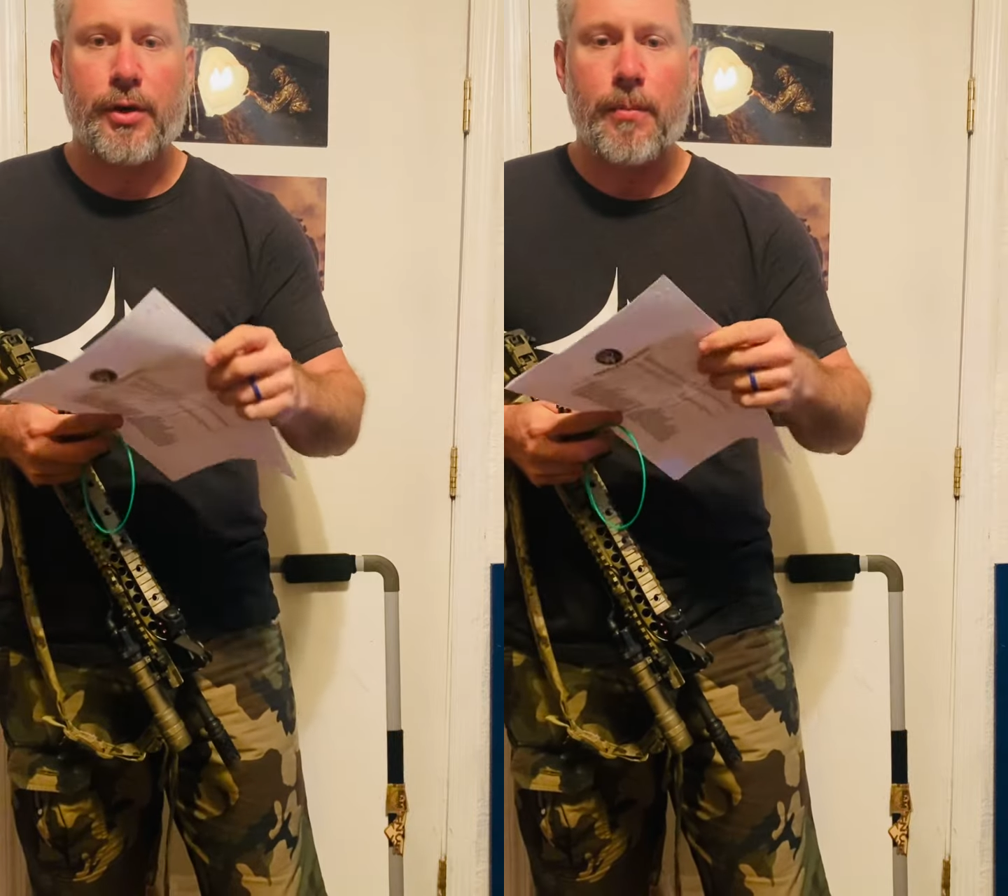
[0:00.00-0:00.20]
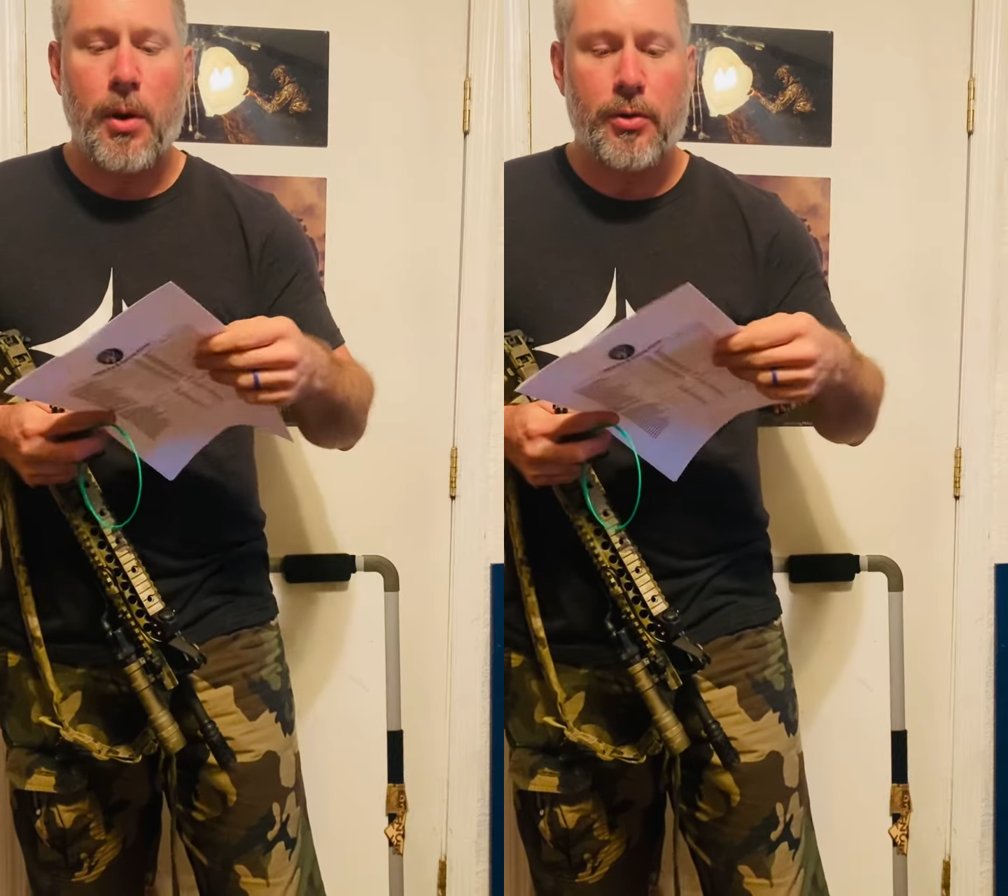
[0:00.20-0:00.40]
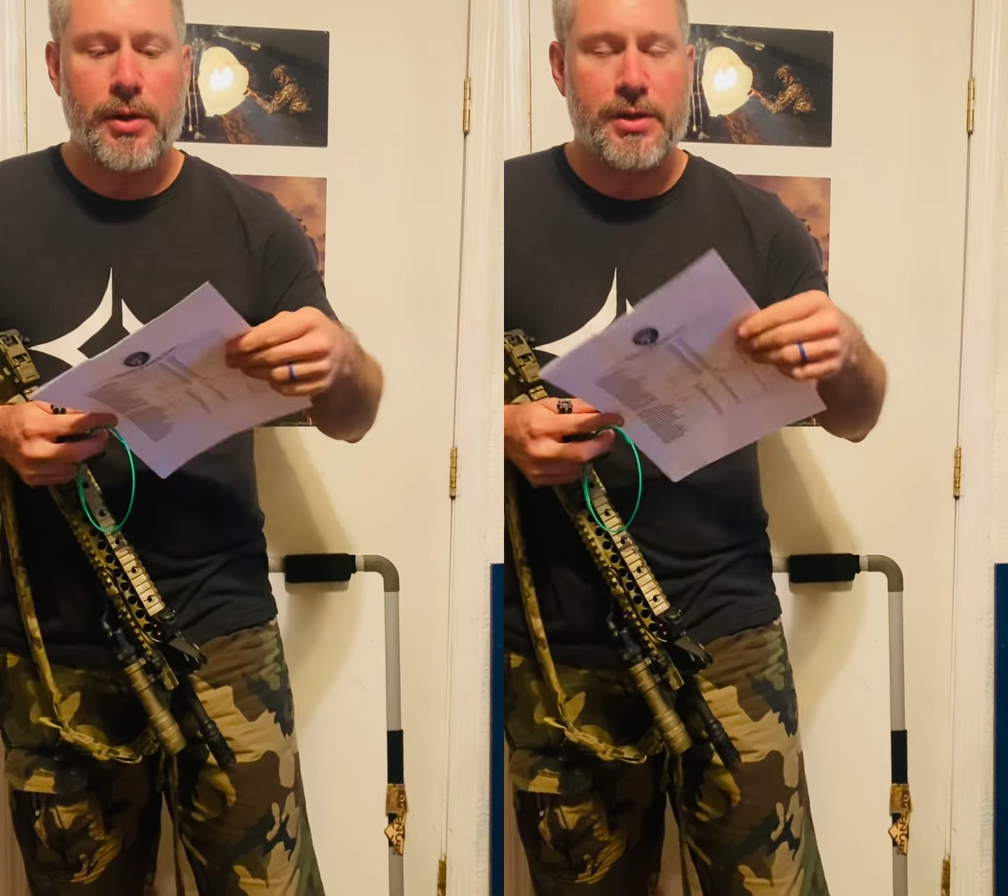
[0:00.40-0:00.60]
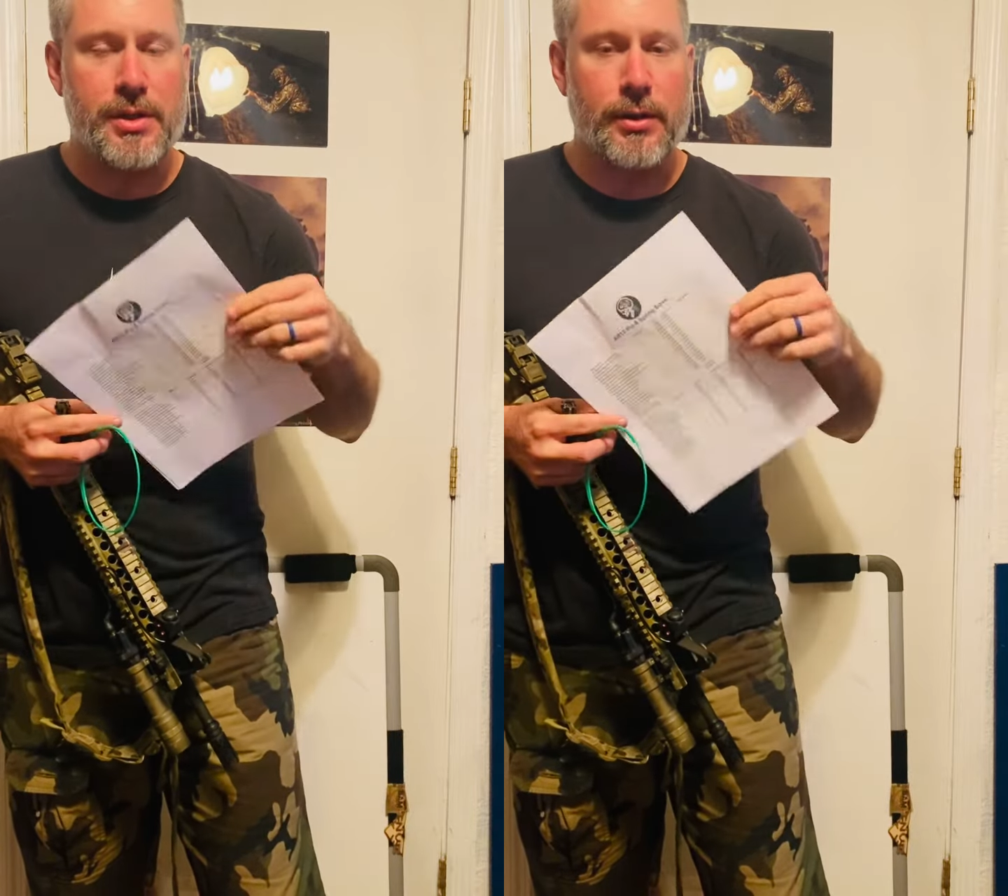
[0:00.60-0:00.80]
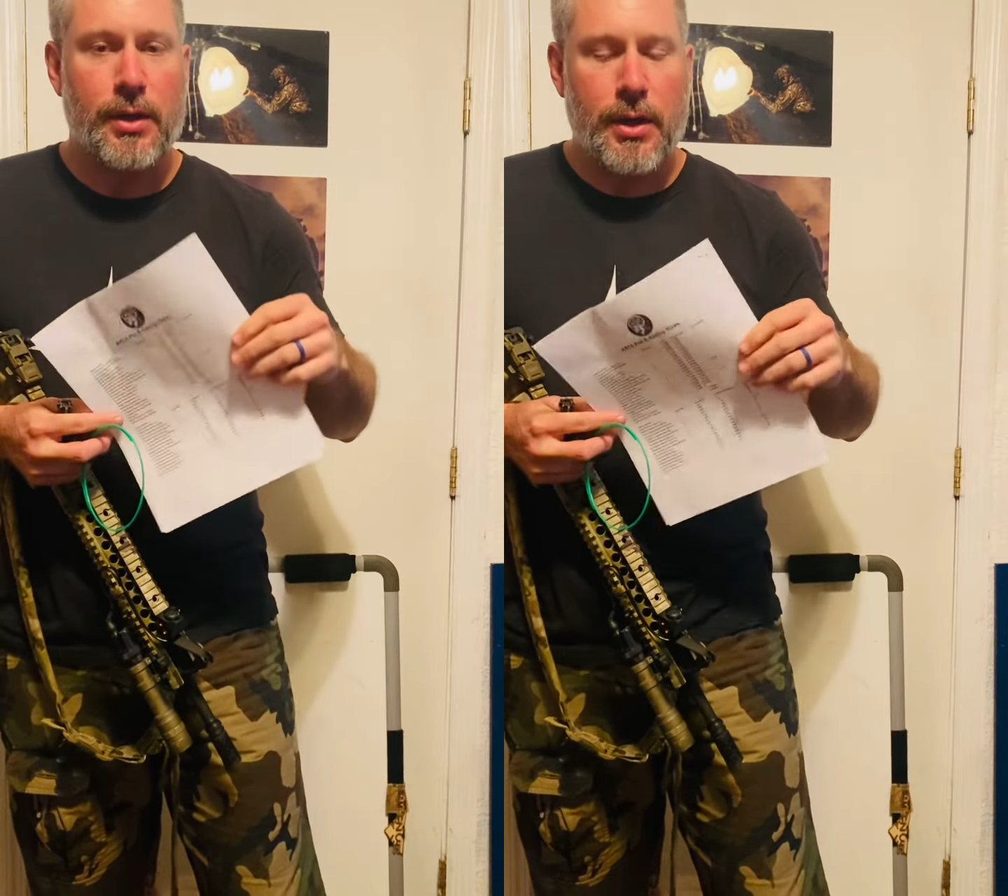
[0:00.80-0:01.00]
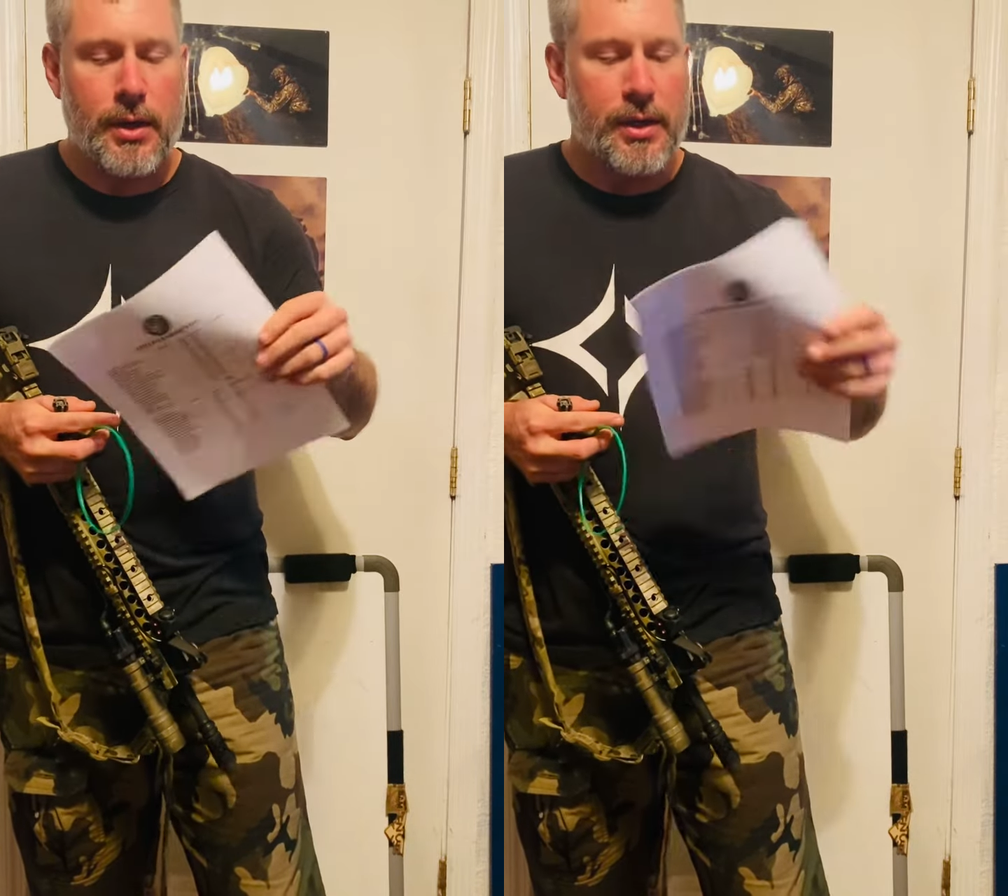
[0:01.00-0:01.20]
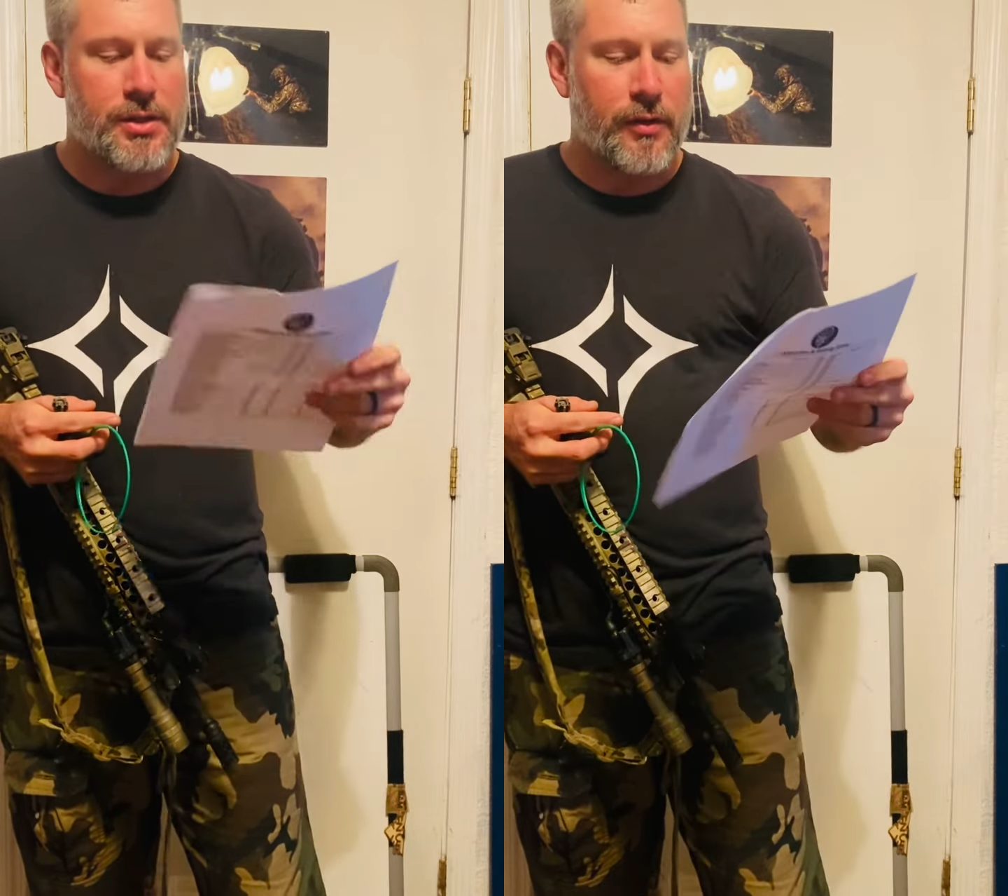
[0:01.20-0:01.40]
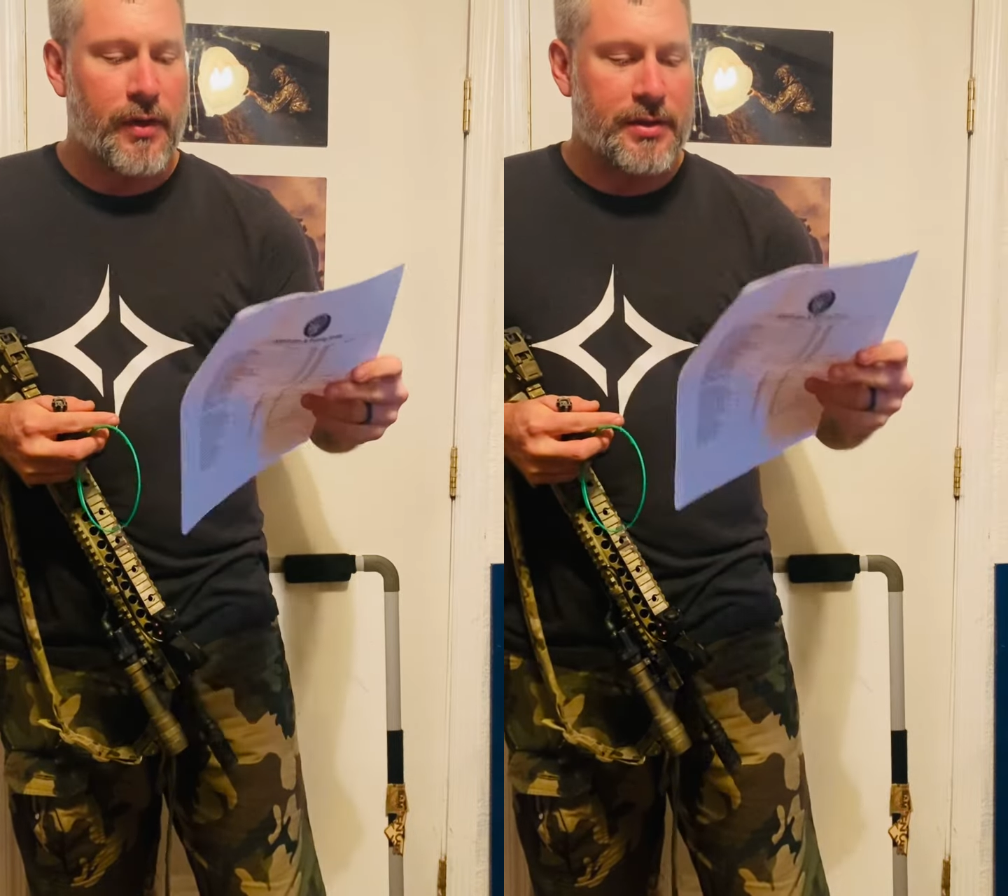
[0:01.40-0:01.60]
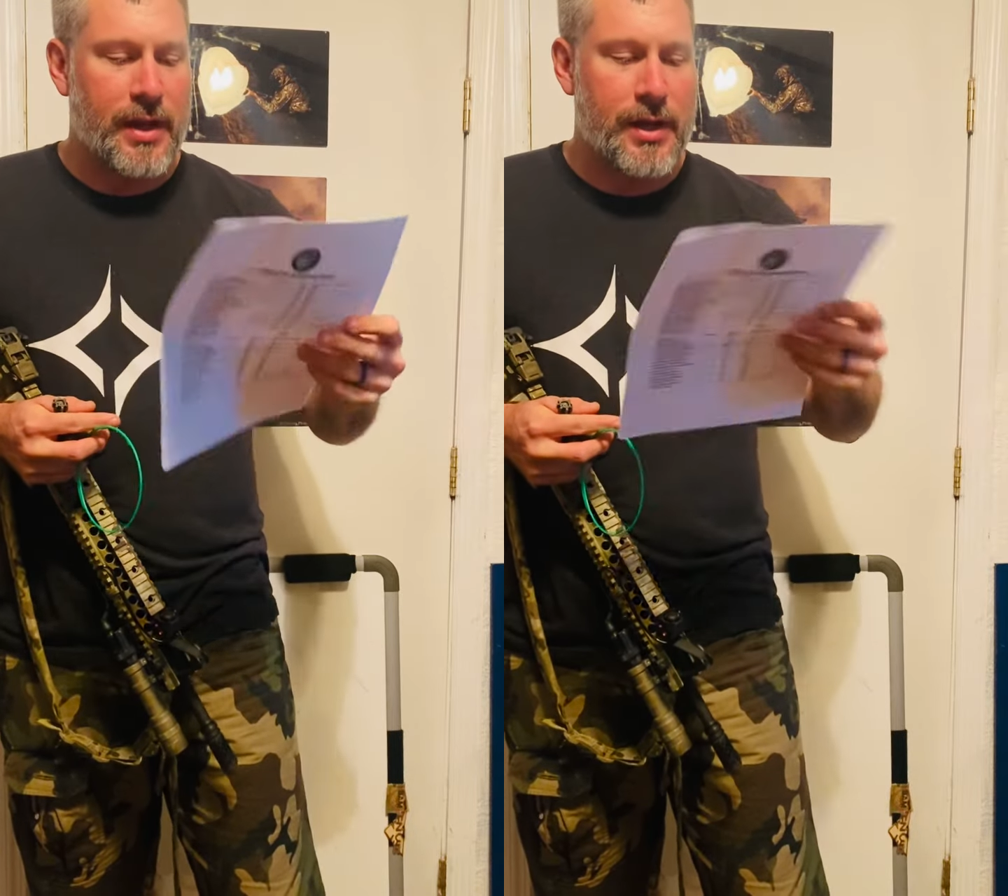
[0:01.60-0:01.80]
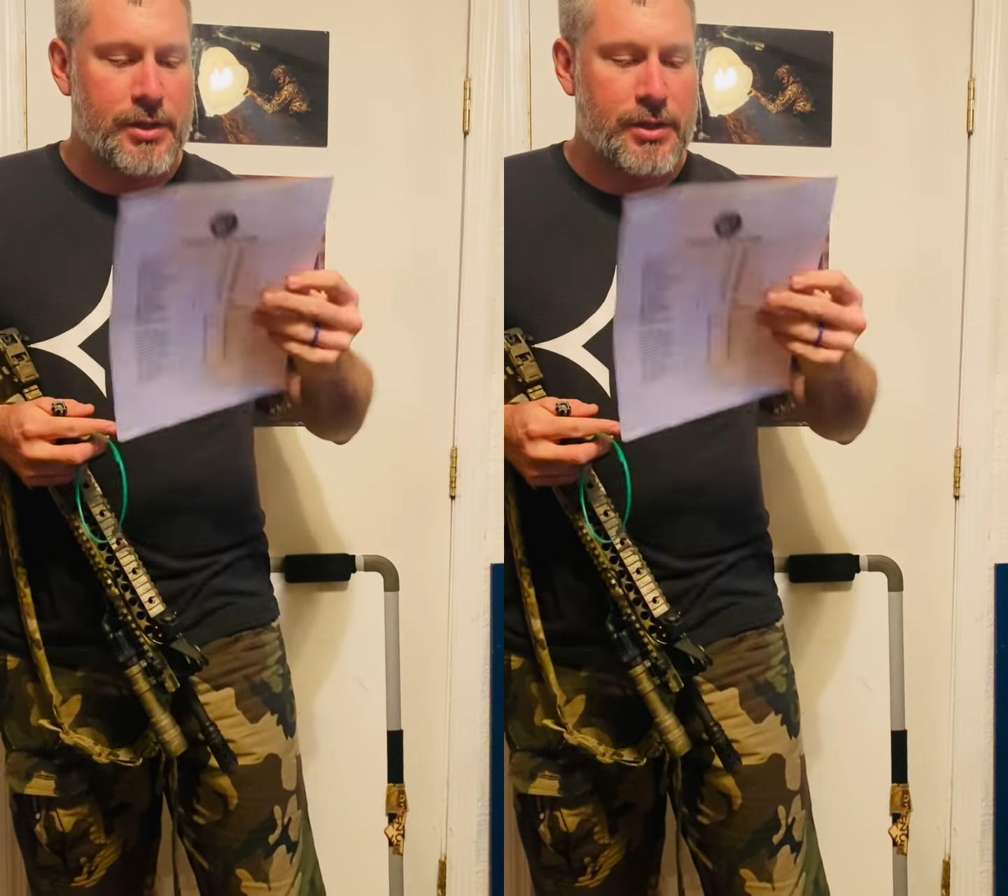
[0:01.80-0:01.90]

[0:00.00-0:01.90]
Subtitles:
components and stuff like that.